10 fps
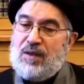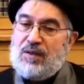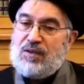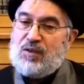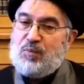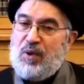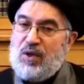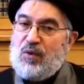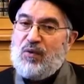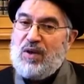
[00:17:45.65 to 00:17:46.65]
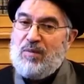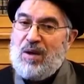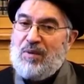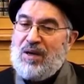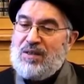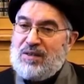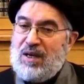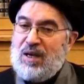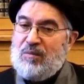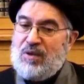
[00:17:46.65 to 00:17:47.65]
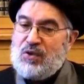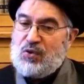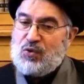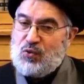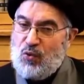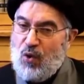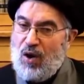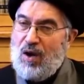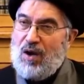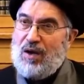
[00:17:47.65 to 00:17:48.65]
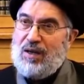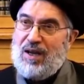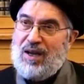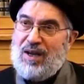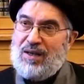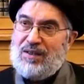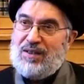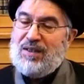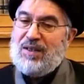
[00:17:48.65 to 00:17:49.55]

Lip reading: spirit of Imam alayhi salam is so high and